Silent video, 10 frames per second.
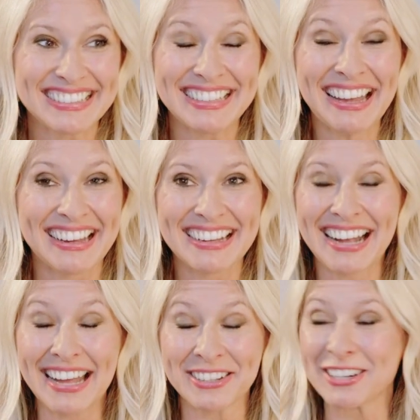Yeah,
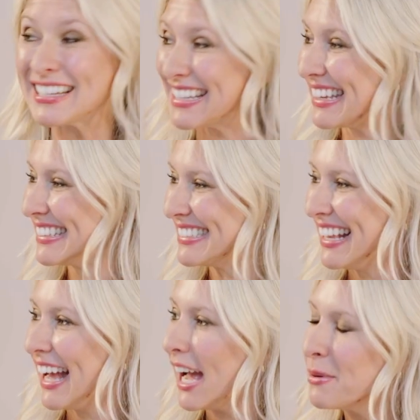kind of crazy.
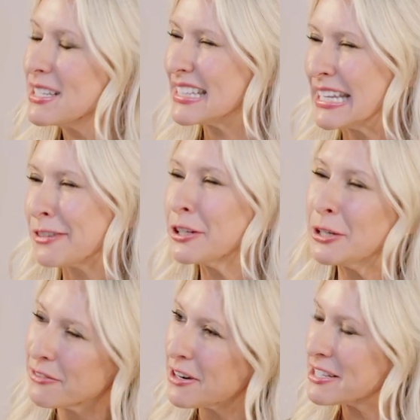I went to Cedarville
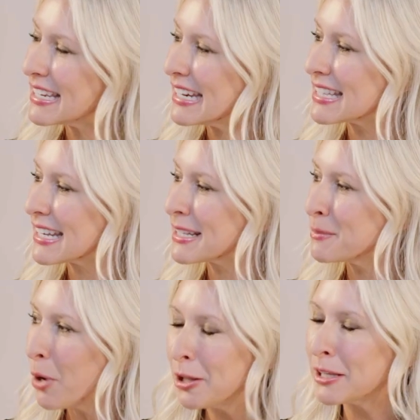University. It's like a
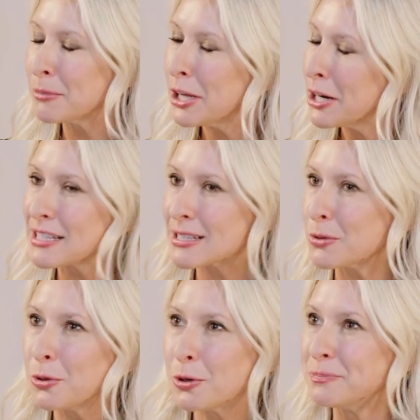small liberal arts
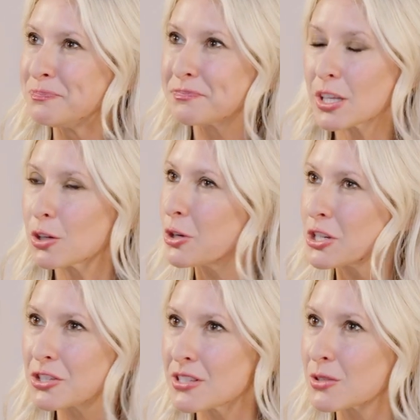school,
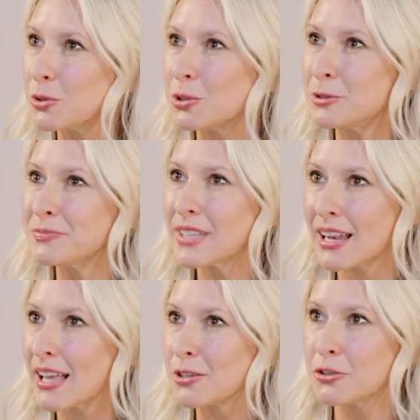Christian school, not
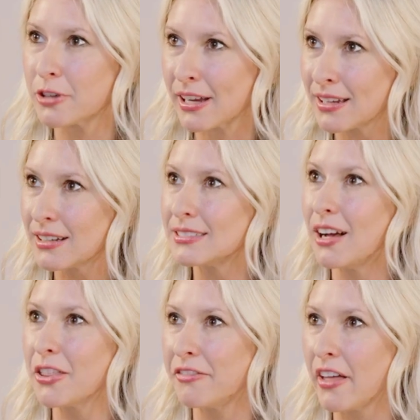allowed to drink,
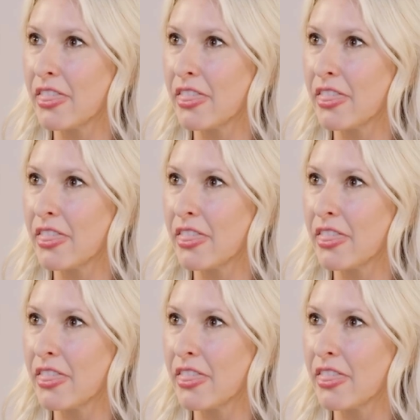all the fun